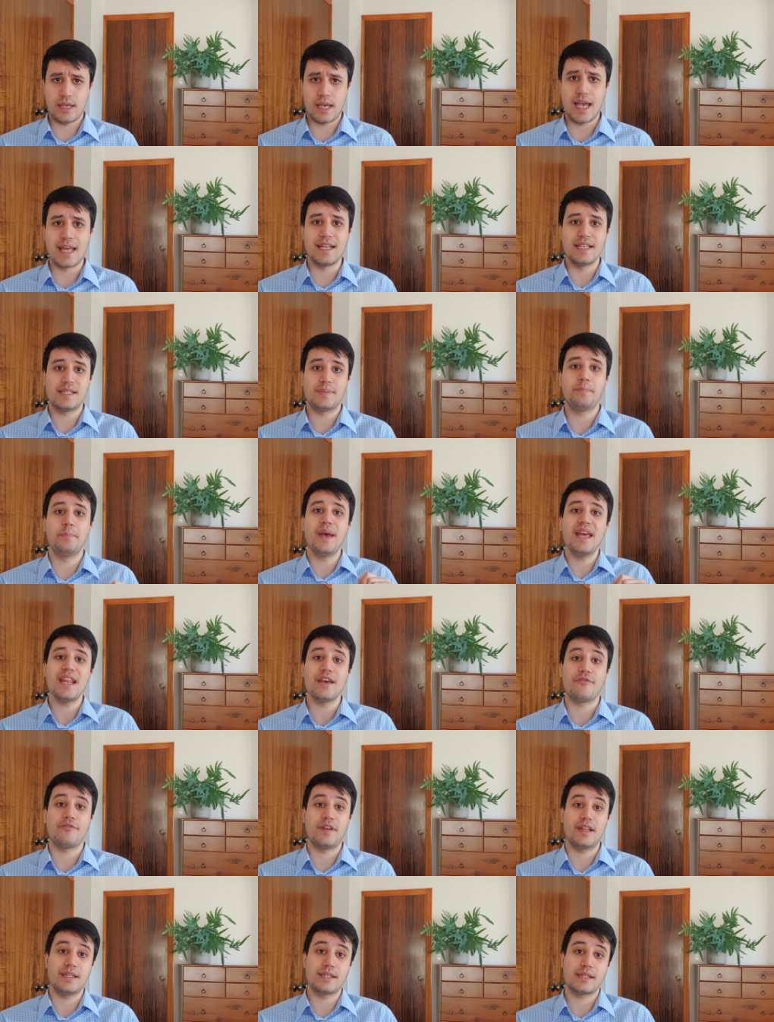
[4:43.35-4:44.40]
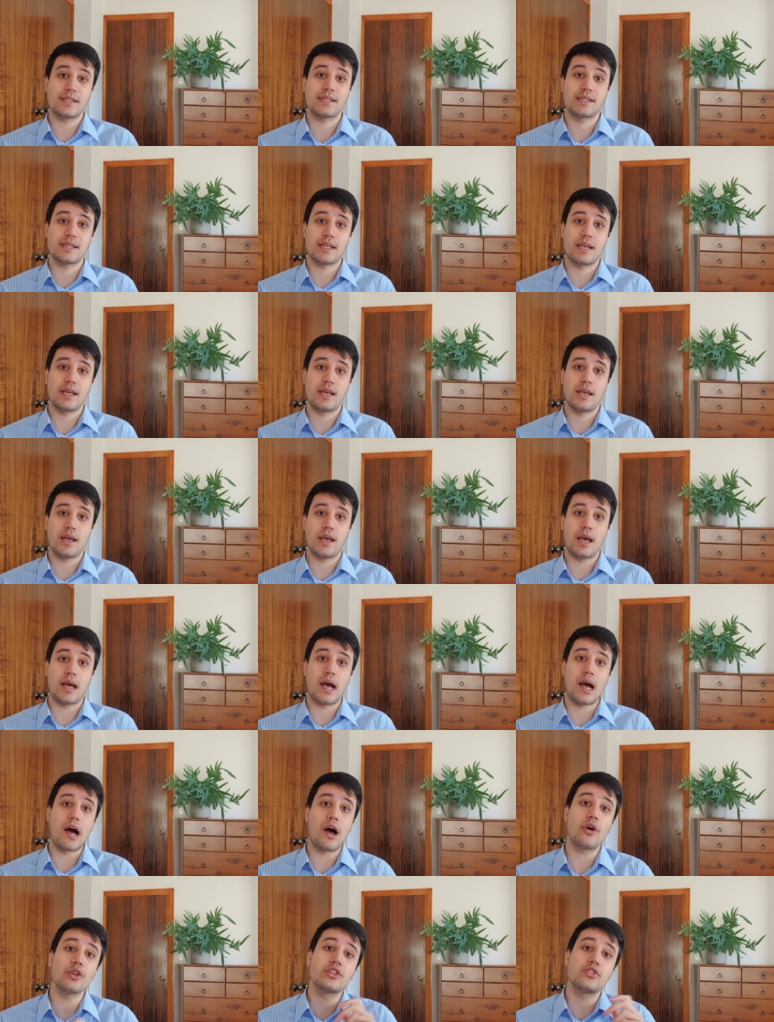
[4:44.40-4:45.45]
and its benefits
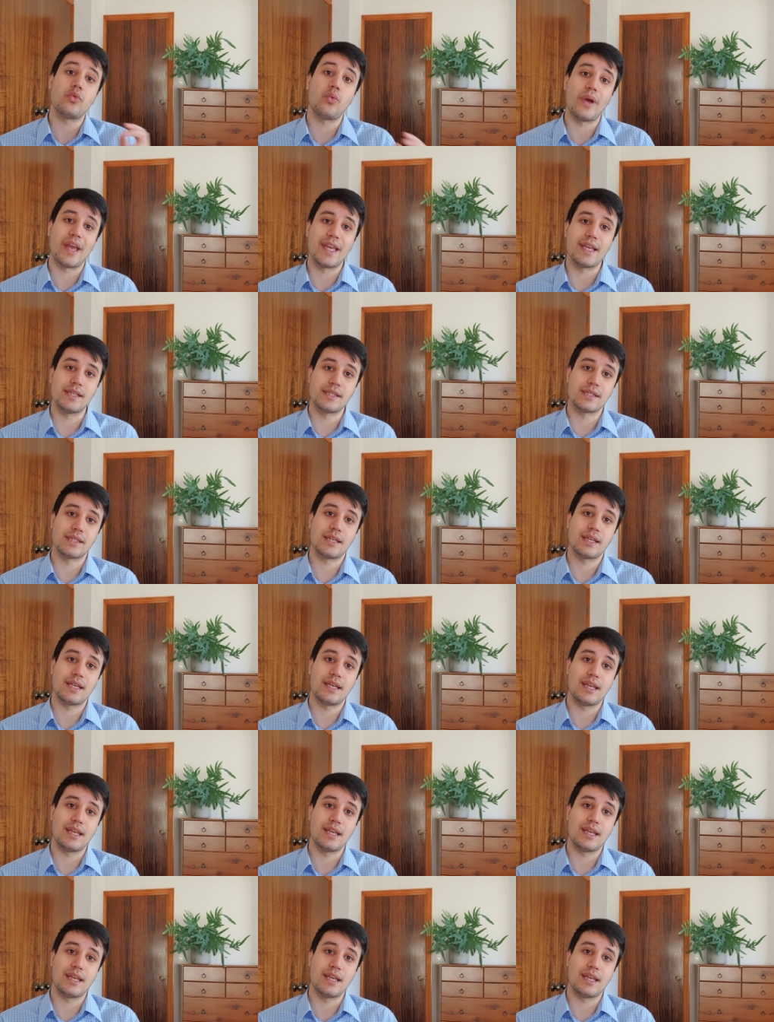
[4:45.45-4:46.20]
outweighs